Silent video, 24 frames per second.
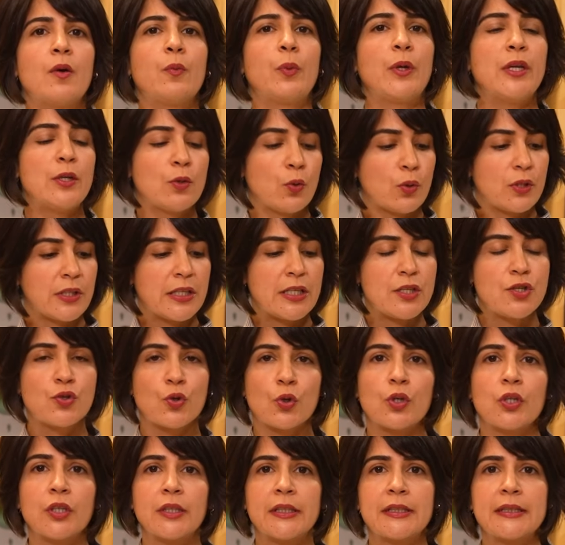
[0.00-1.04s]
We don't need
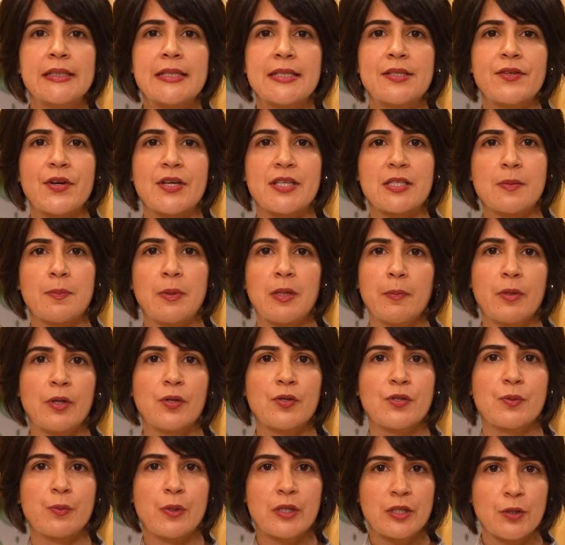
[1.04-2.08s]
sugar in this recipe
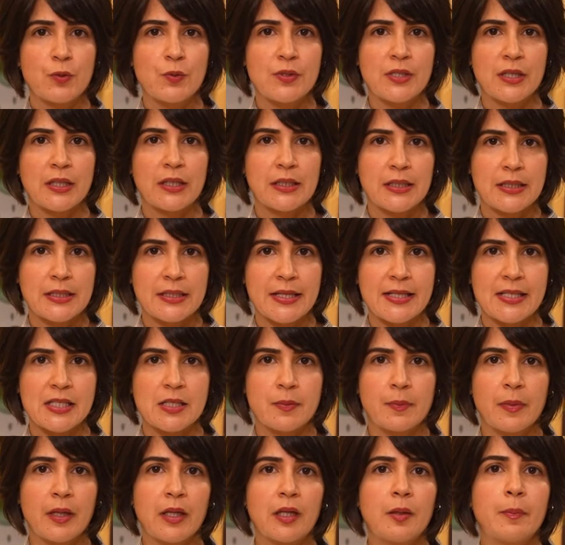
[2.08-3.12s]
because we're using
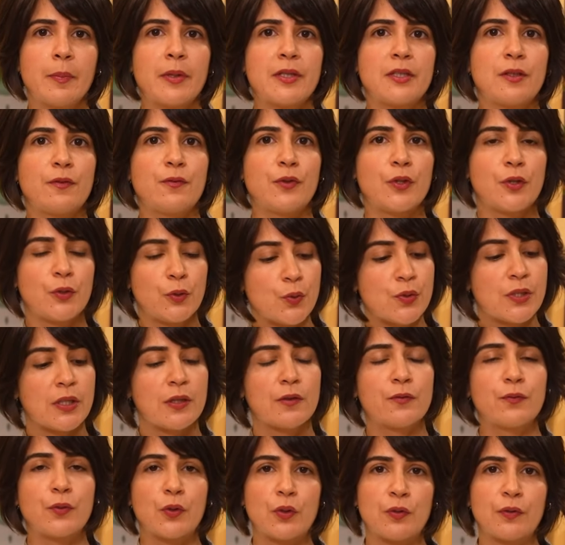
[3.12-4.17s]
condensed milk, but if you're
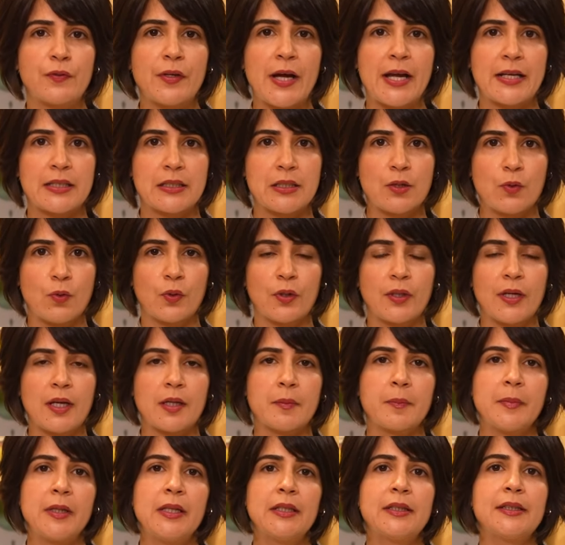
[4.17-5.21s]
using full-fat
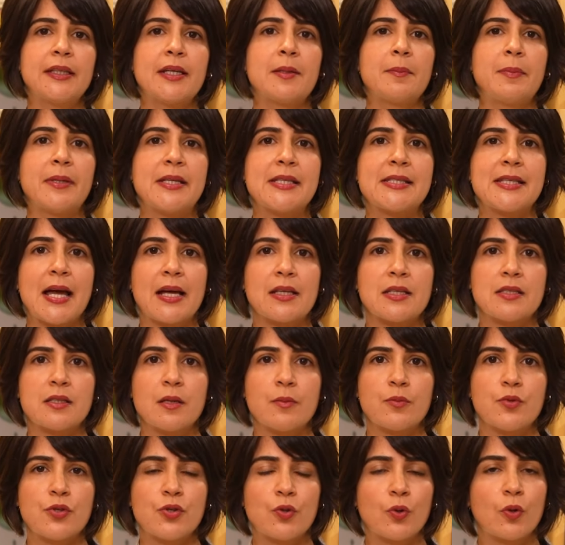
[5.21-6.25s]
coconut milk, then please add
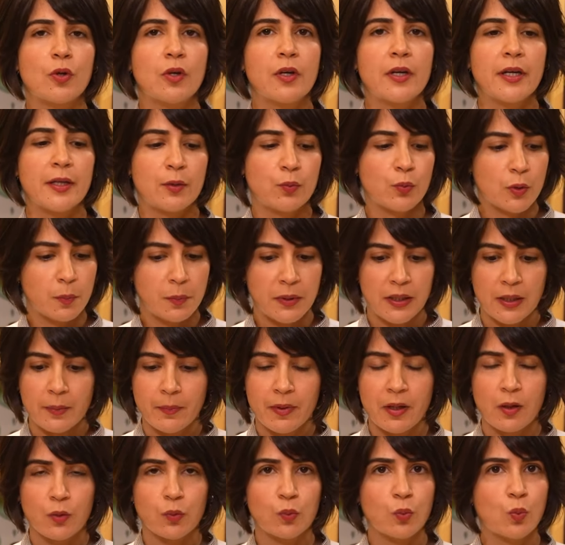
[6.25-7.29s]
some sugar. It would be
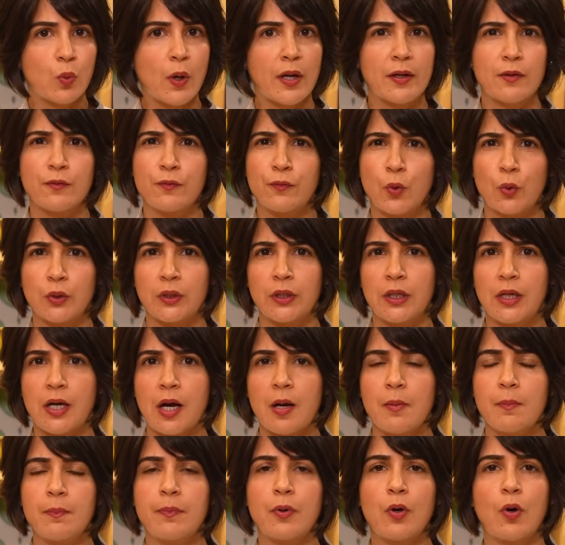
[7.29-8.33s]
about 1/4
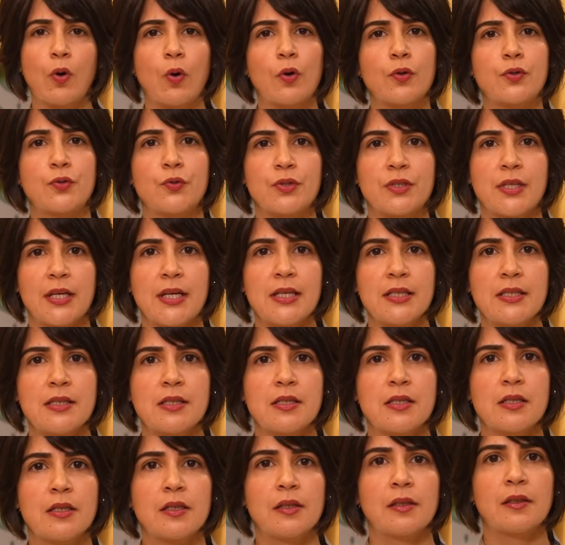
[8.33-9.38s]
cup or to
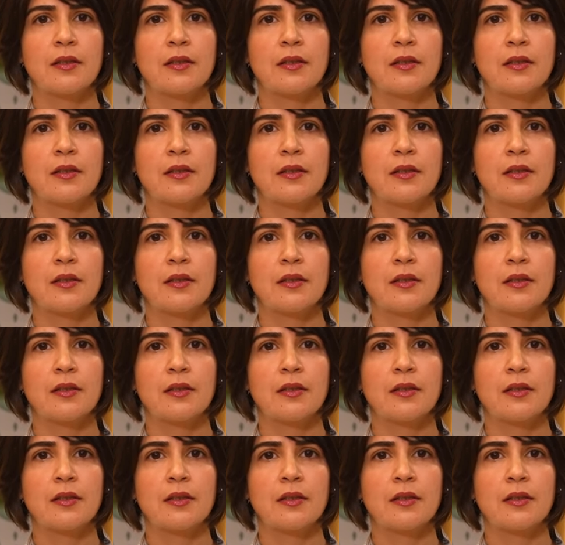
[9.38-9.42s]
taste.